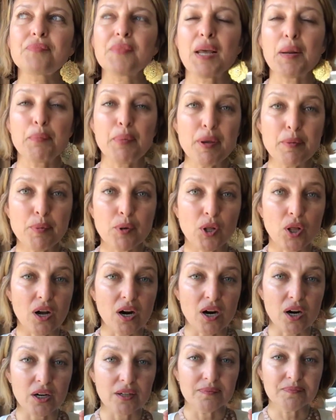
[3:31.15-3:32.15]

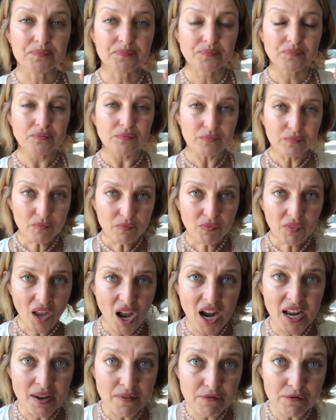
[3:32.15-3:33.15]

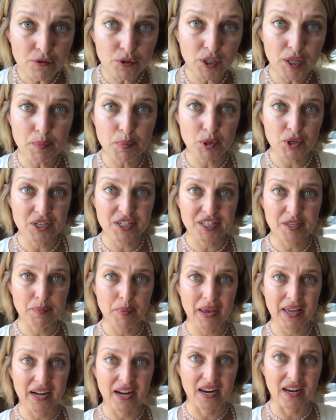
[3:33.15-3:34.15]
I am fully
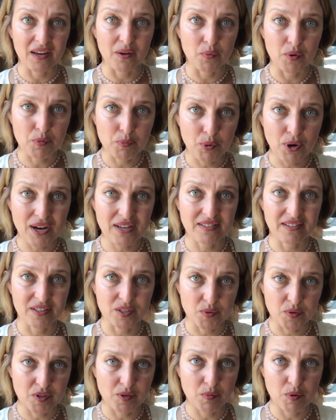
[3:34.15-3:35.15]
participating with
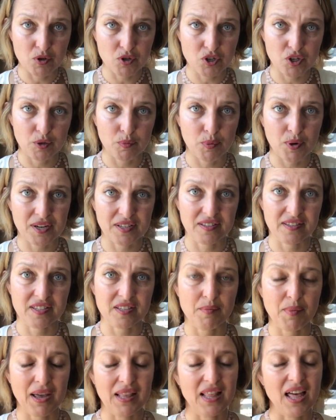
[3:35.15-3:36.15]
presence, with emotional presence
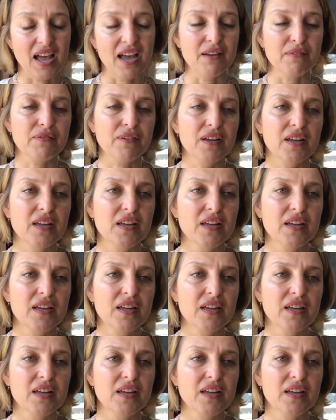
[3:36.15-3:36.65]
in my life.